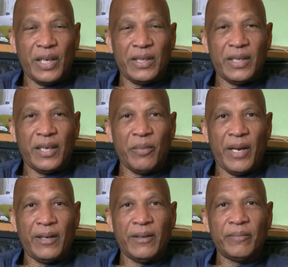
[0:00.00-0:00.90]
And I think
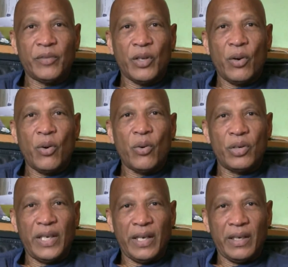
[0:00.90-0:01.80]
by
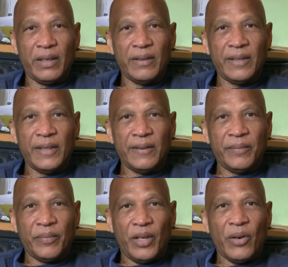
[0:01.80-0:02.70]
holding,
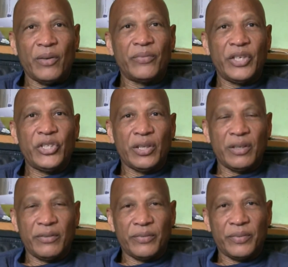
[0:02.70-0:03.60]
you know, a
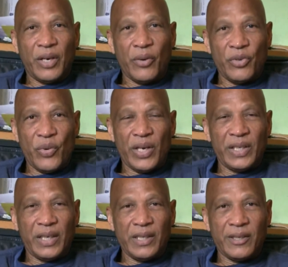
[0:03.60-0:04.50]
vision of how you
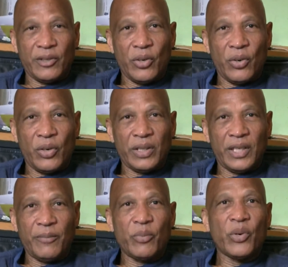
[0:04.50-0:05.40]
want things to go and
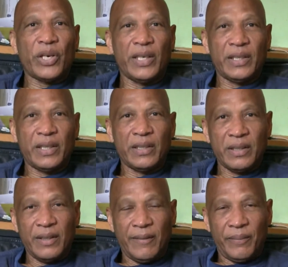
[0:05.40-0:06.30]
keep working at it
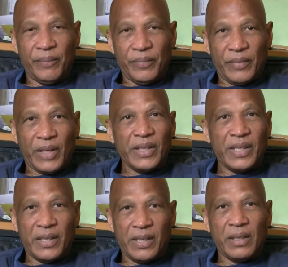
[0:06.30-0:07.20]

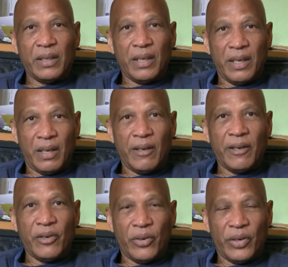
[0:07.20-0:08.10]
consistently,
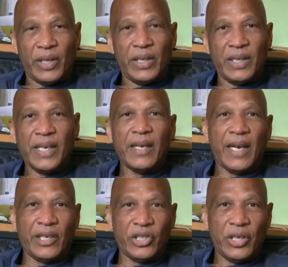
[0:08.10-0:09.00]
you know, it is
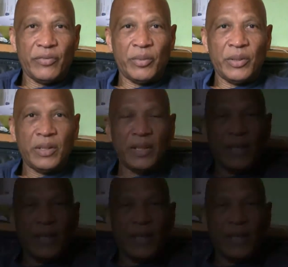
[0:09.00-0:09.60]
achievable.